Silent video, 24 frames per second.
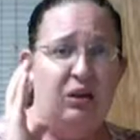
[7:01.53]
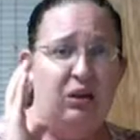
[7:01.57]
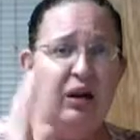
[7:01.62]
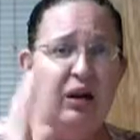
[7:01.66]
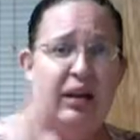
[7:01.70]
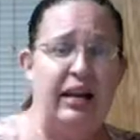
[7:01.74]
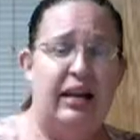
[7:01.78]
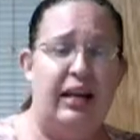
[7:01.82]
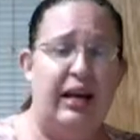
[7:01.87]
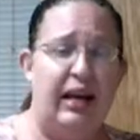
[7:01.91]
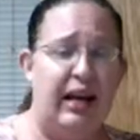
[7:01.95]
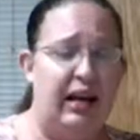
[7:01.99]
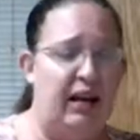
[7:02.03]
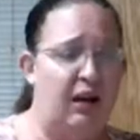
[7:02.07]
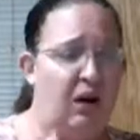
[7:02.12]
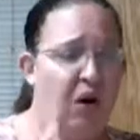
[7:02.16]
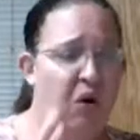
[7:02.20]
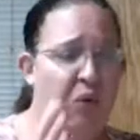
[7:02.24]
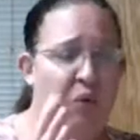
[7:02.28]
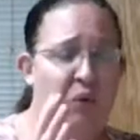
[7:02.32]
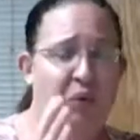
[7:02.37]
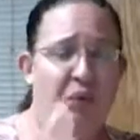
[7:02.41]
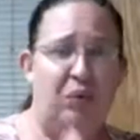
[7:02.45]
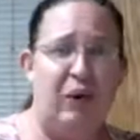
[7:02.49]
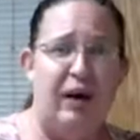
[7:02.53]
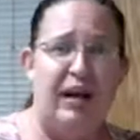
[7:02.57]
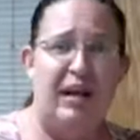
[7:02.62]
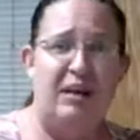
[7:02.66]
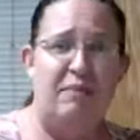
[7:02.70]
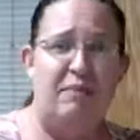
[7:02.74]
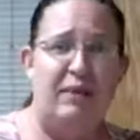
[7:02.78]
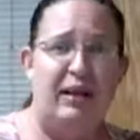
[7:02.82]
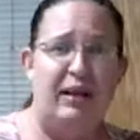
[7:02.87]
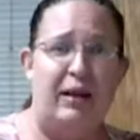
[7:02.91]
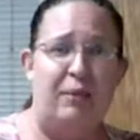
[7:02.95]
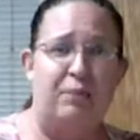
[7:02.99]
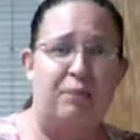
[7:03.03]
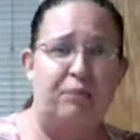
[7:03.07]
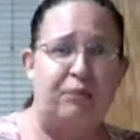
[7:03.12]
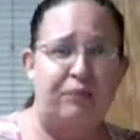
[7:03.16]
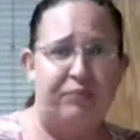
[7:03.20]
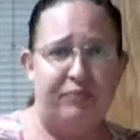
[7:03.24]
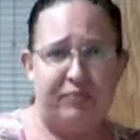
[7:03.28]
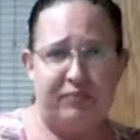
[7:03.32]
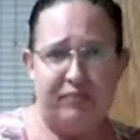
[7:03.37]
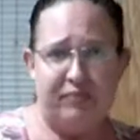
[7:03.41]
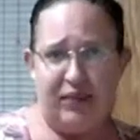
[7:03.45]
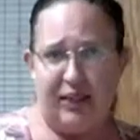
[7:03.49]
look at it and go, wait a minute.
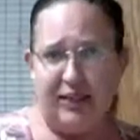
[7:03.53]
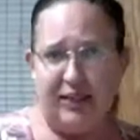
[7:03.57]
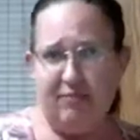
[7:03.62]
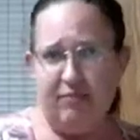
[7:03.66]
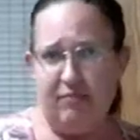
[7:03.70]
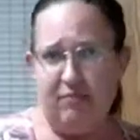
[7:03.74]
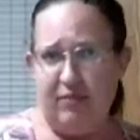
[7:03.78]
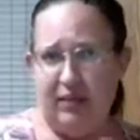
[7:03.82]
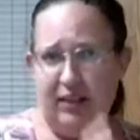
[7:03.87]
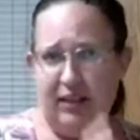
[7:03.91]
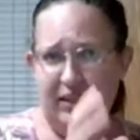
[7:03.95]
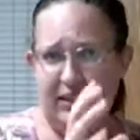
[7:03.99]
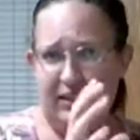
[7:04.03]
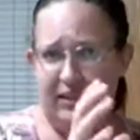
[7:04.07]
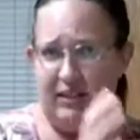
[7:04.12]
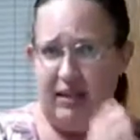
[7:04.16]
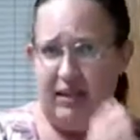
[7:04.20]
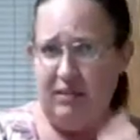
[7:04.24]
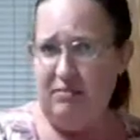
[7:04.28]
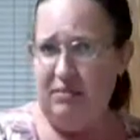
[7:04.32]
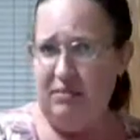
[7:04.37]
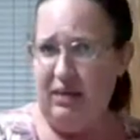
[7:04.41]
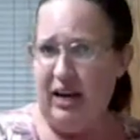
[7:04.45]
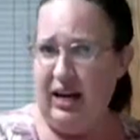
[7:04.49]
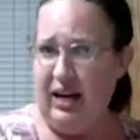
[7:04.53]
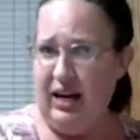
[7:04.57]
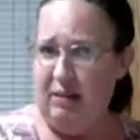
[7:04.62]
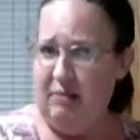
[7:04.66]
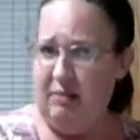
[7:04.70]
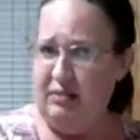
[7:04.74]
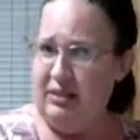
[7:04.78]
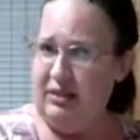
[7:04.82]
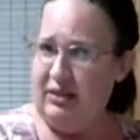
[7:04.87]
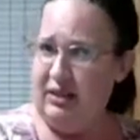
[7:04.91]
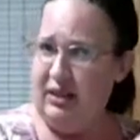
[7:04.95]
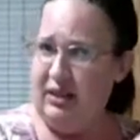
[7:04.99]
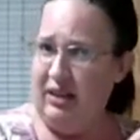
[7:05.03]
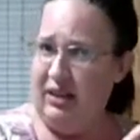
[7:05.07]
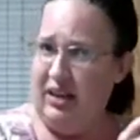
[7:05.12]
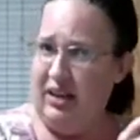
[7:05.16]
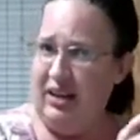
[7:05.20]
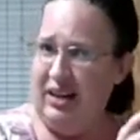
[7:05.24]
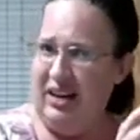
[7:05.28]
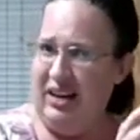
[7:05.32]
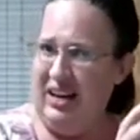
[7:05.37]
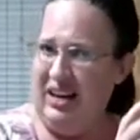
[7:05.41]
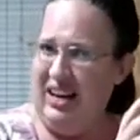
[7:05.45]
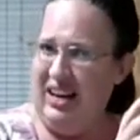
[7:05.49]
Sometimes
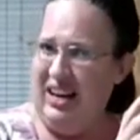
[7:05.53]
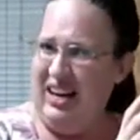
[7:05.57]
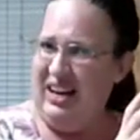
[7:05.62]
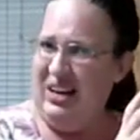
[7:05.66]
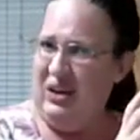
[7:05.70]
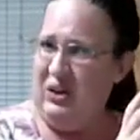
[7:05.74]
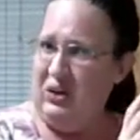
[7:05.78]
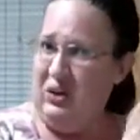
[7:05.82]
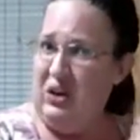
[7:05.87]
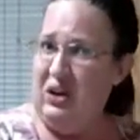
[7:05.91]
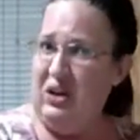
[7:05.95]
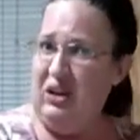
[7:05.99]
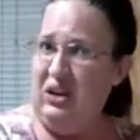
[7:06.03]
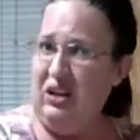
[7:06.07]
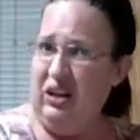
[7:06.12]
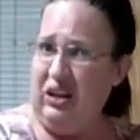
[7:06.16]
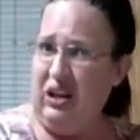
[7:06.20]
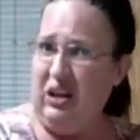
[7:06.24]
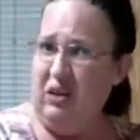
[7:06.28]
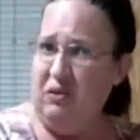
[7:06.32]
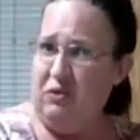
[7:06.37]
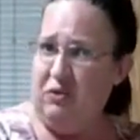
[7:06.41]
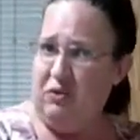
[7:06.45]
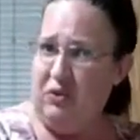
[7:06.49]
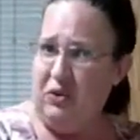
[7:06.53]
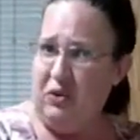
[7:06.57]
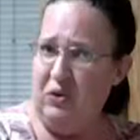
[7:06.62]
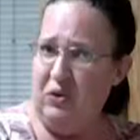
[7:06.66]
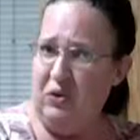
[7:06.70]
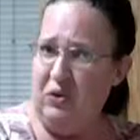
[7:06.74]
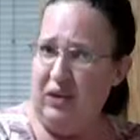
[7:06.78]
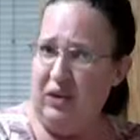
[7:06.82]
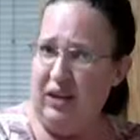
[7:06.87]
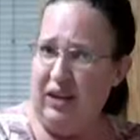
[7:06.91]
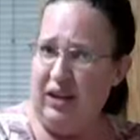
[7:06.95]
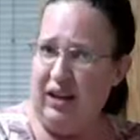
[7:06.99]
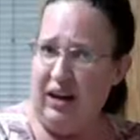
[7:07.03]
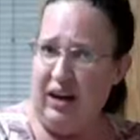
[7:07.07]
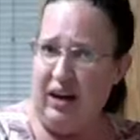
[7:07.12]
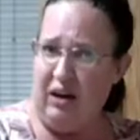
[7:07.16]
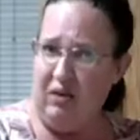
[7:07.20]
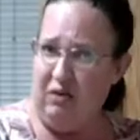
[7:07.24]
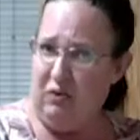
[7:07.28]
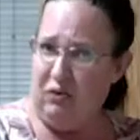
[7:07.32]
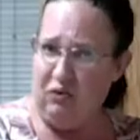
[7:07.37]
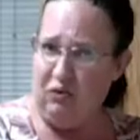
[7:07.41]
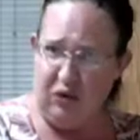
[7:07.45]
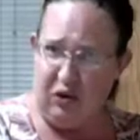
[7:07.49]
good looking food
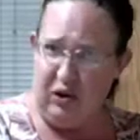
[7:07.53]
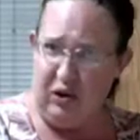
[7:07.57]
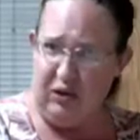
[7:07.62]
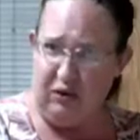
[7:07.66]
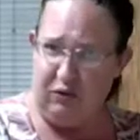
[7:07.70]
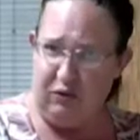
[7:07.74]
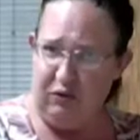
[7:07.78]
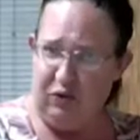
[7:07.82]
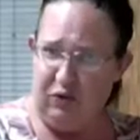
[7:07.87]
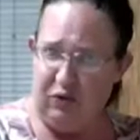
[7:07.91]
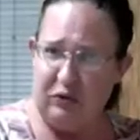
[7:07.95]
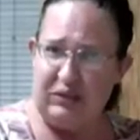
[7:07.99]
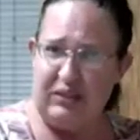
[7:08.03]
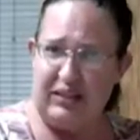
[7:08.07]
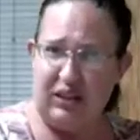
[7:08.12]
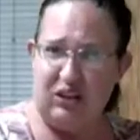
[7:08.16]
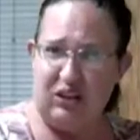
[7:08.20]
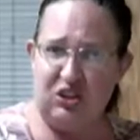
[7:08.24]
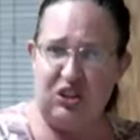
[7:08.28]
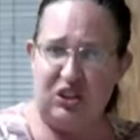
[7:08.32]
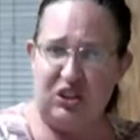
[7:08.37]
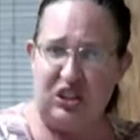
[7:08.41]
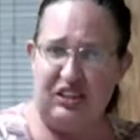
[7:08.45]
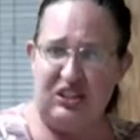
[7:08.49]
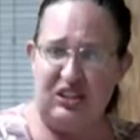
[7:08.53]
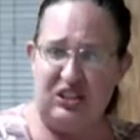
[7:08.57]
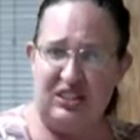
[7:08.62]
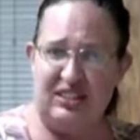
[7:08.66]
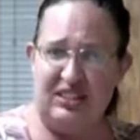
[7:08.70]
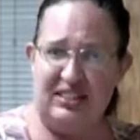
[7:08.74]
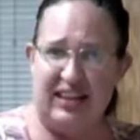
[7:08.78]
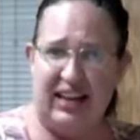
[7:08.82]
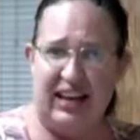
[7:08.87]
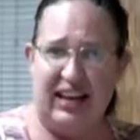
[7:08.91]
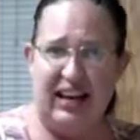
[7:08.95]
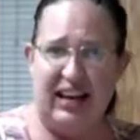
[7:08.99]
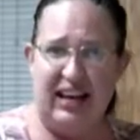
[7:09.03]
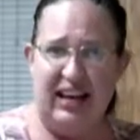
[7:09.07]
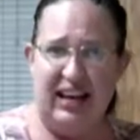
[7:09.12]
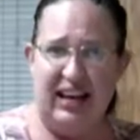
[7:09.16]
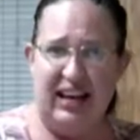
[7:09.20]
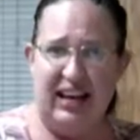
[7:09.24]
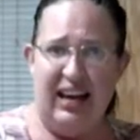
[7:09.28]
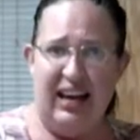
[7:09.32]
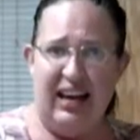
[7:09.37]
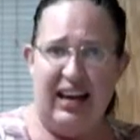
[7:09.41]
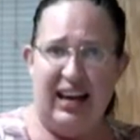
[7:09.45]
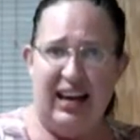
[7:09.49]
in the fruit section, I should say,
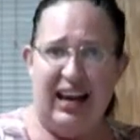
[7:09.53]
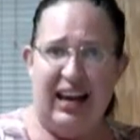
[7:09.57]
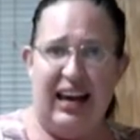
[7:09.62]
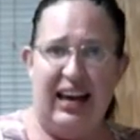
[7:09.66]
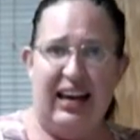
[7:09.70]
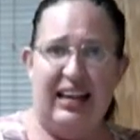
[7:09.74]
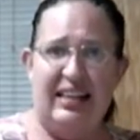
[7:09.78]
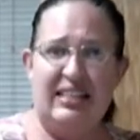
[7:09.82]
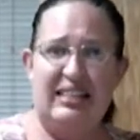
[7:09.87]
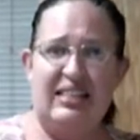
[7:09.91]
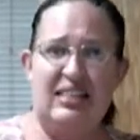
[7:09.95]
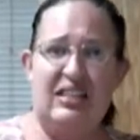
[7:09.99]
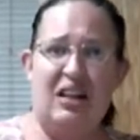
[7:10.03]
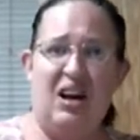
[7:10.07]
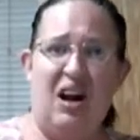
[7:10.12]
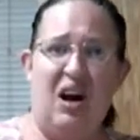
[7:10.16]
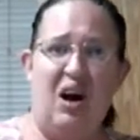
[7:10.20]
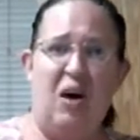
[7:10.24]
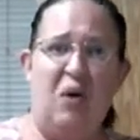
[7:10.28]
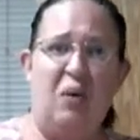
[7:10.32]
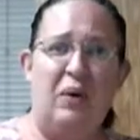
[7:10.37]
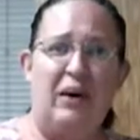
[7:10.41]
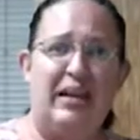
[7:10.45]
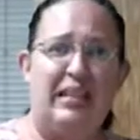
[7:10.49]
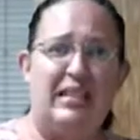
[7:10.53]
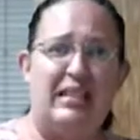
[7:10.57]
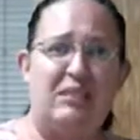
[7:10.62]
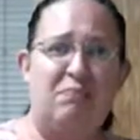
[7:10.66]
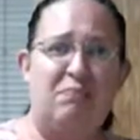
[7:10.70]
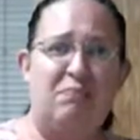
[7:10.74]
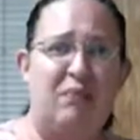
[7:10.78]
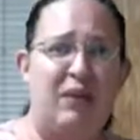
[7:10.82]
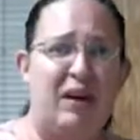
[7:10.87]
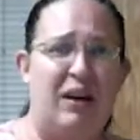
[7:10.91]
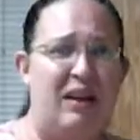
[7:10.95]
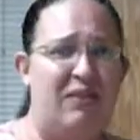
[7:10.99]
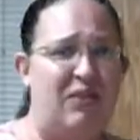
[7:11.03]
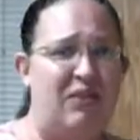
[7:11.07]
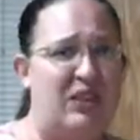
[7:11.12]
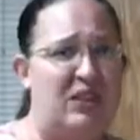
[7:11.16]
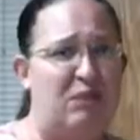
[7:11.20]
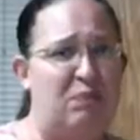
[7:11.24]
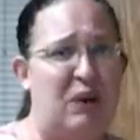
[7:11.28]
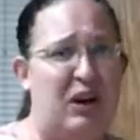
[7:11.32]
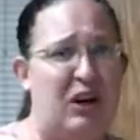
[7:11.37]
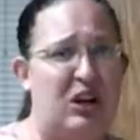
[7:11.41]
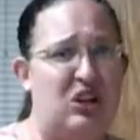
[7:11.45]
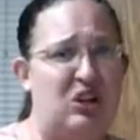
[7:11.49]
isn't always, if
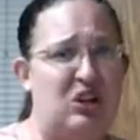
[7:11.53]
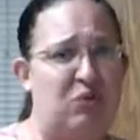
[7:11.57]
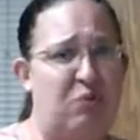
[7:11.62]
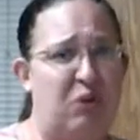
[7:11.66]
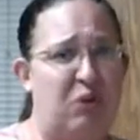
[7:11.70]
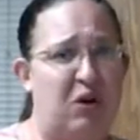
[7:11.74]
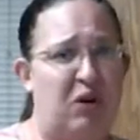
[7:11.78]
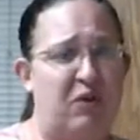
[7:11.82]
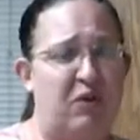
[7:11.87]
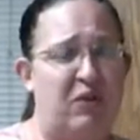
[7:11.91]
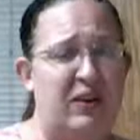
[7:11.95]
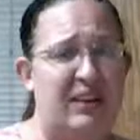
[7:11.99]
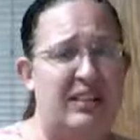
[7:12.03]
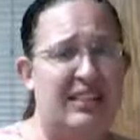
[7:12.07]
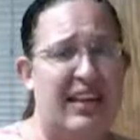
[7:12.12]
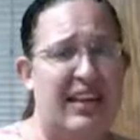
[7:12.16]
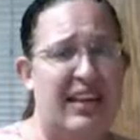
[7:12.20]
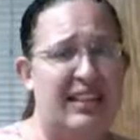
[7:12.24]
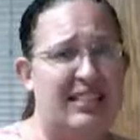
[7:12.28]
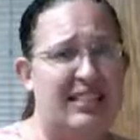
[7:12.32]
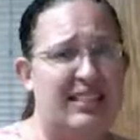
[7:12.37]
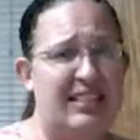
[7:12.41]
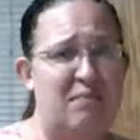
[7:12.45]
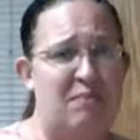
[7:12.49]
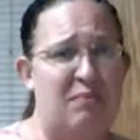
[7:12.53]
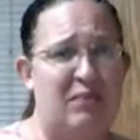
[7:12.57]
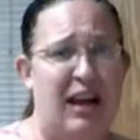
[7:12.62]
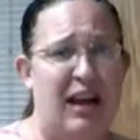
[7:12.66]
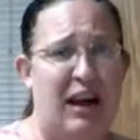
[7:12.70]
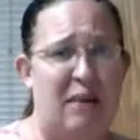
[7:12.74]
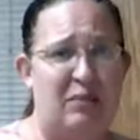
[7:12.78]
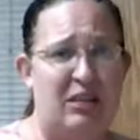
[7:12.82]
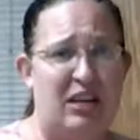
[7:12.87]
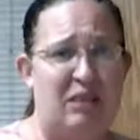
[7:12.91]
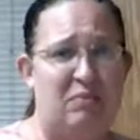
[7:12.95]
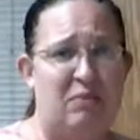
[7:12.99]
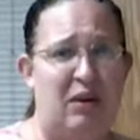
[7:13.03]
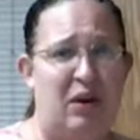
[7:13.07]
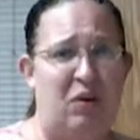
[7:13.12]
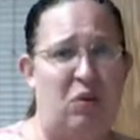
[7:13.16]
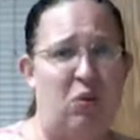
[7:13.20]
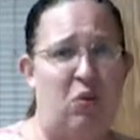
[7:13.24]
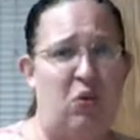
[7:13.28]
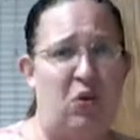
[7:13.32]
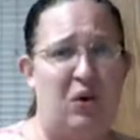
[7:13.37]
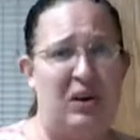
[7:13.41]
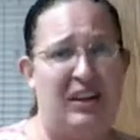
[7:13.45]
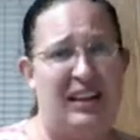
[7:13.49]
it's picture perfect, that sometimes can be a
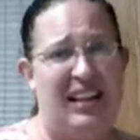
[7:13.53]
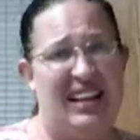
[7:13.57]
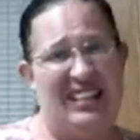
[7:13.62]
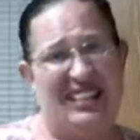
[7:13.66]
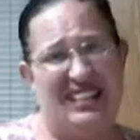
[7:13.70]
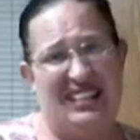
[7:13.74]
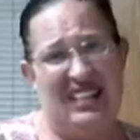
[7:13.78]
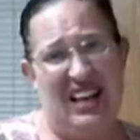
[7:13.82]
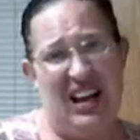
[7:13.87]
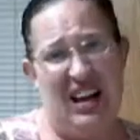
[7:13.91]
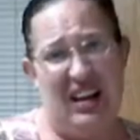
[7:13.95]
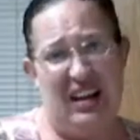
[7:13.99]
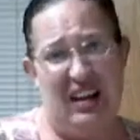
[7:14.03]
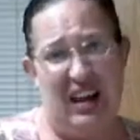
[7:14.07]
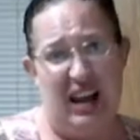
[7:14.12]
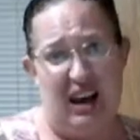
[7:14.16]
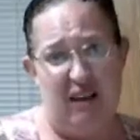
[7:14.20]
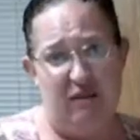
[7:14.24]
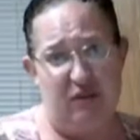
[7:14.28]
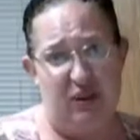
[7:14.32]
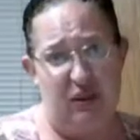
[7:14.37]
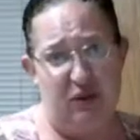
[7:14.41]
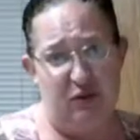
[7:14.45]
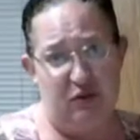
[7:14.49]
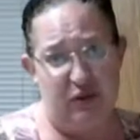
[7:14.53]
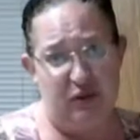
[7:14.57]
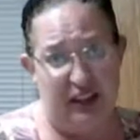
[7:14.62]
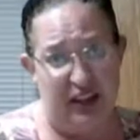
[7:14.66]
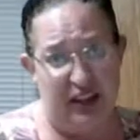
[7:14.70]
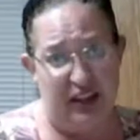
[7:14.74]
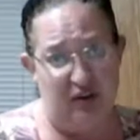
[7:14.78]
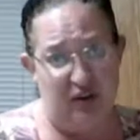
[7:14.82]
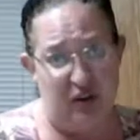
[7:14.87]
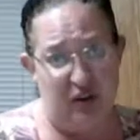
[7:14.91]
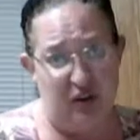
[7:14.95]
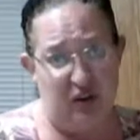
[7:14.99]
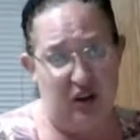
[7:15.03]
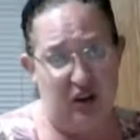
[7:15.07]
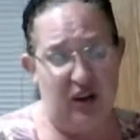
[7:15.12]
warning that it's not going to have any flavor.